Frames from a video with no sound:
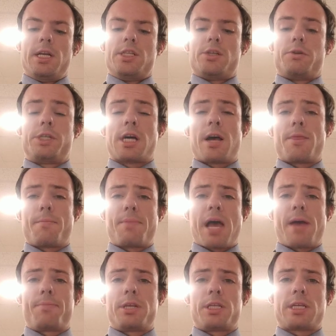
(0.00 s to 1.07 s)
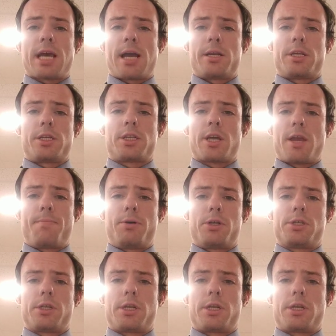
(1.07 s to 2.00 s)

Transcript: So John the Baptist had disciples.